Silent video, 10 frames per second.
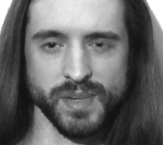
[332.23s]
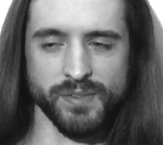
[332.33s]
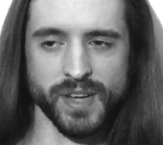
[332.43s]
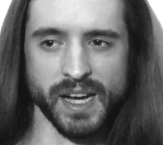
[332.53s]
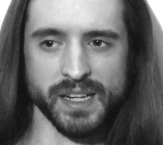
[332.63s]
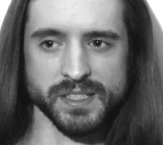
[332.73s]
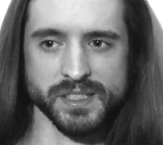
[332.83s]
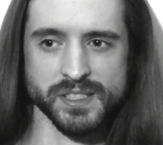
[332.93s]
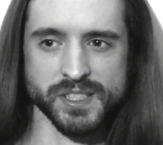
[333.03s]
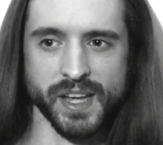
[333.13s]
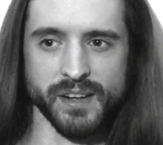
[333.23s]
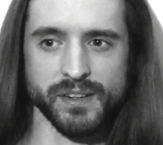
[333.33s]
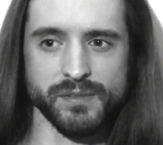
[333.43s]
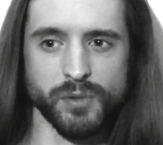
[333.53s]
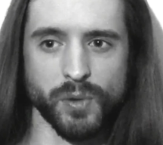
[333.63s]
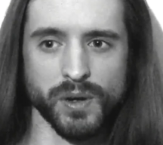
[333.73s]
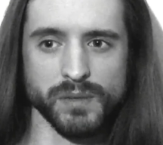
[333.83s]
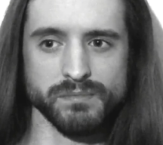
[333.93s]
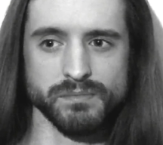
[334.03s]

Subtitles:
if God is the standard for